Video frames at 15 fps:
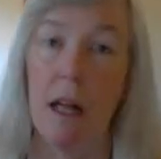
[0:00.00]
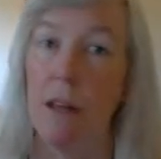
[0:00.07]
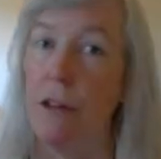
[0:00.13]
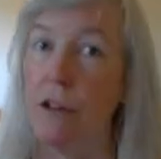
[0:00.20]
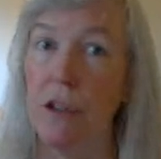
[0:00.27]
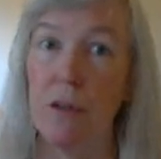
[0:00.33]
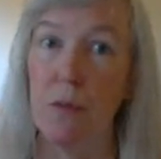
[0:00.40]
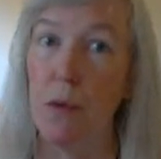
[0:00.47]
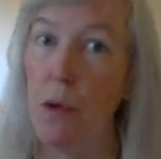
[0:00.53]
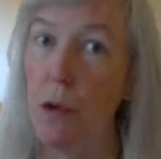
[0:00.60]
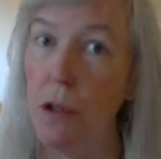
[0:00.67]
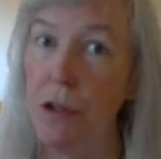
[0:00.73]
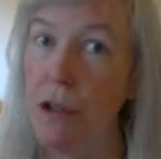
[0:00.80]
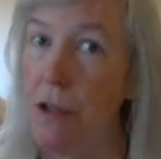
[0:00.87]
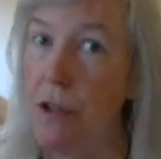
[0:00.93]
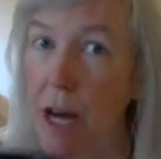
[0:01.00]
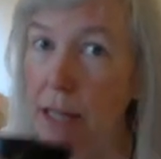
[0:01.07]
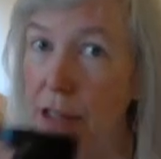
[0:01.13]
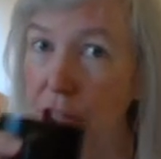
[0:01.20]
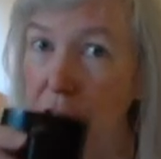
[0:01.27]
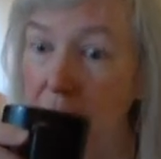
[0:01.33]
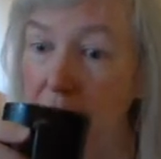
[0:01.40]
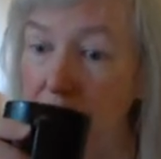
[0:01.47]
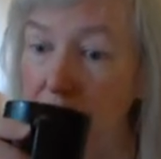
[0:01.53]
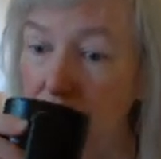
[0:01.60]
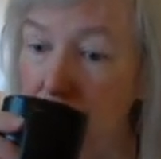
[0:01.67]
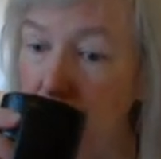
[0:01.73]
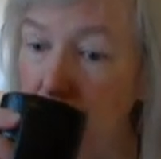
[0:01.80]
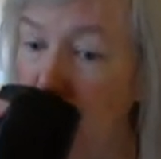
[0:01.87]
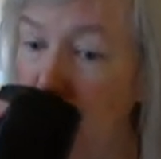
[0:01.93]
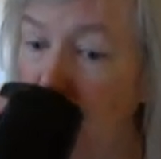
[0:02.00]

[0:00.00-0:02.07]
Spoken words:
Those rules do not change.